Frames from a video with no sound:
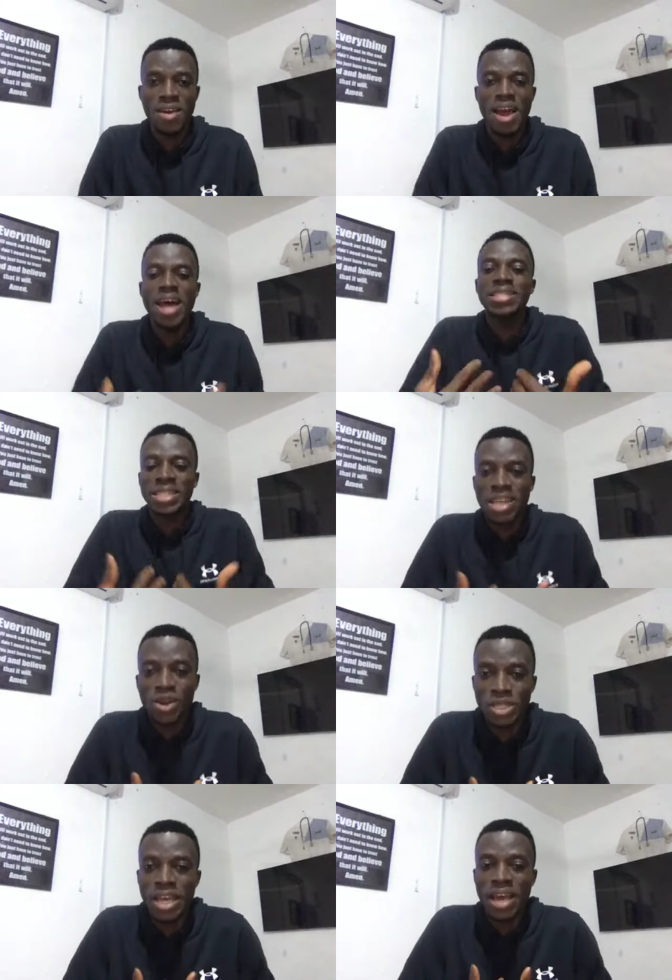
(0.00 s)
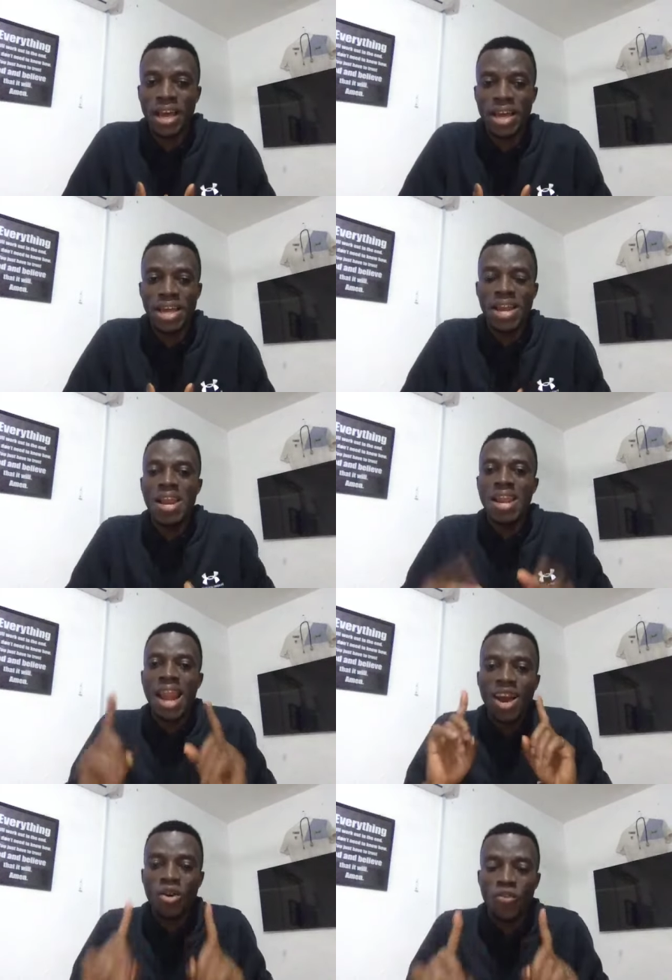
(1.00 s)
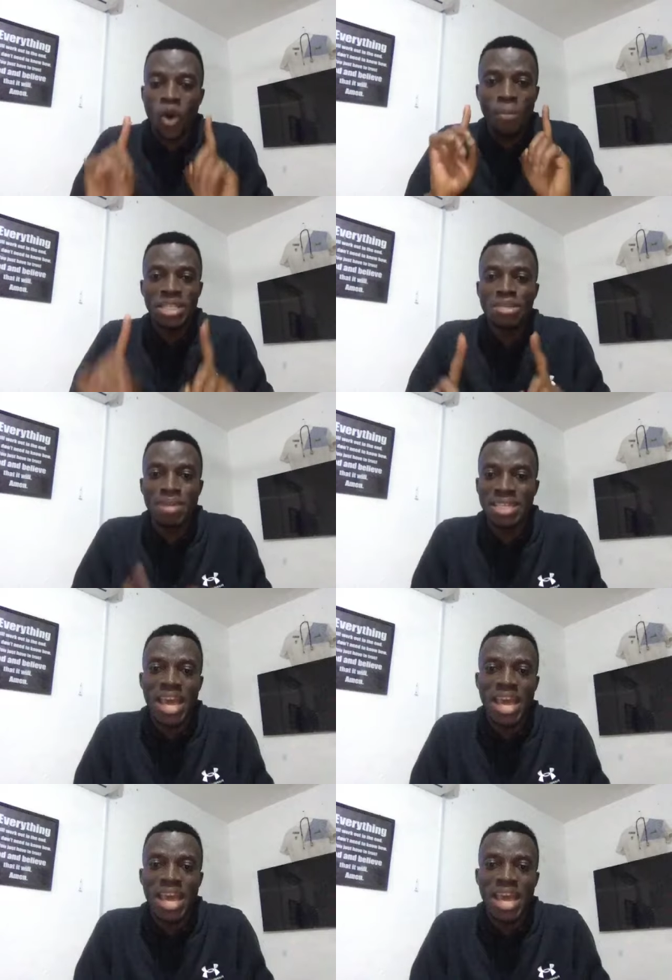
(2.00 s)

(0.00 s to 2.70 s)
Actually, say lack of commitment,